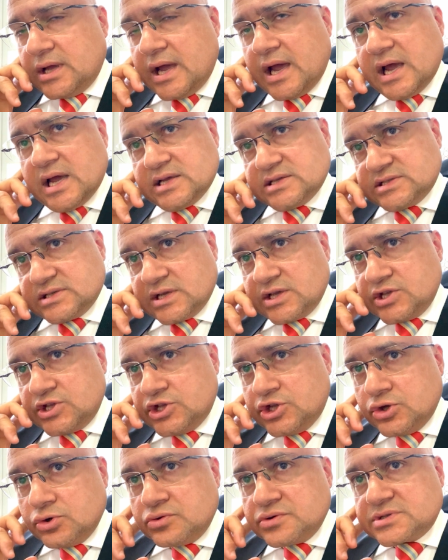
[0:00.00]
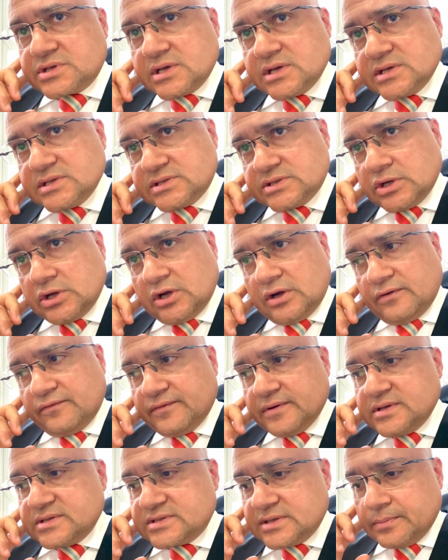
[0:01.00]
as users of
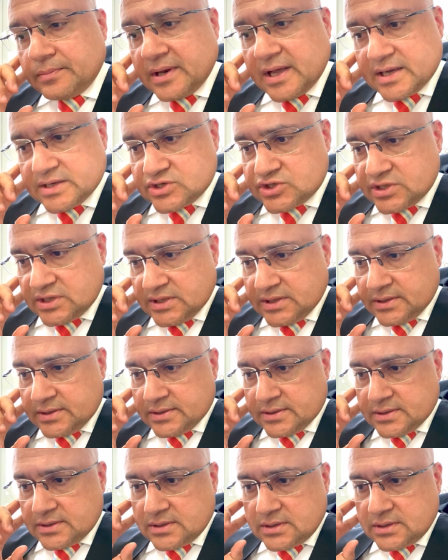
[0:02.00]
supply chain,